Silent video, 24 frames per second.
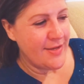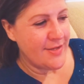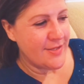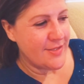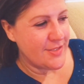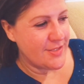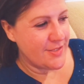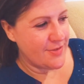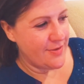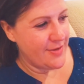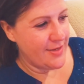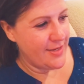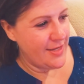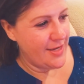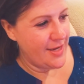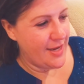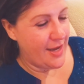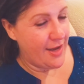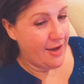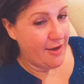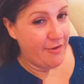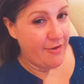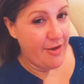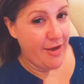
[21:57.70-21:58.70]
So
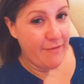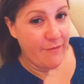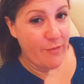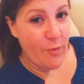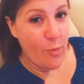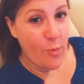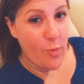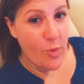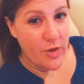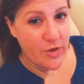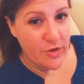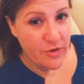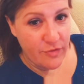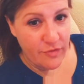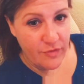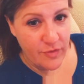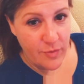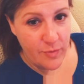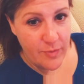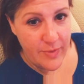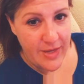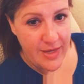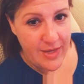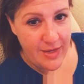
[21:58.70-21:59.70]
anyhow, have a
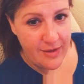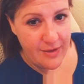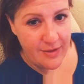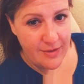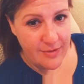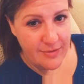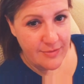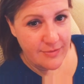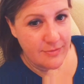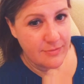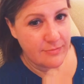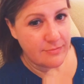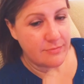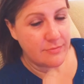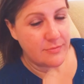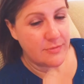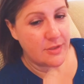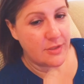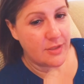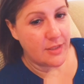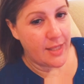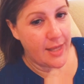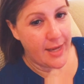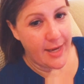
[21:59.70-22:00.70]
wonderful week.
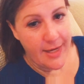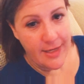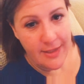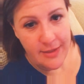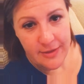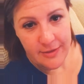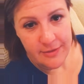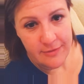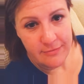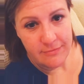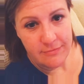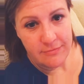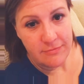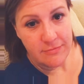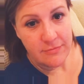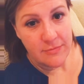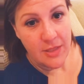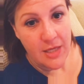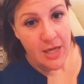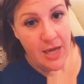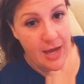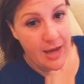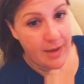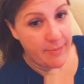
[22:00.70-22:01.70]
Like,
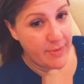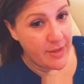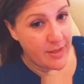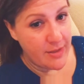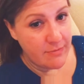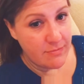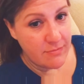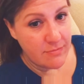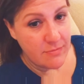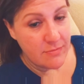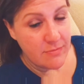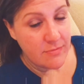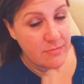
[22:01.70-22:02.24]
comment,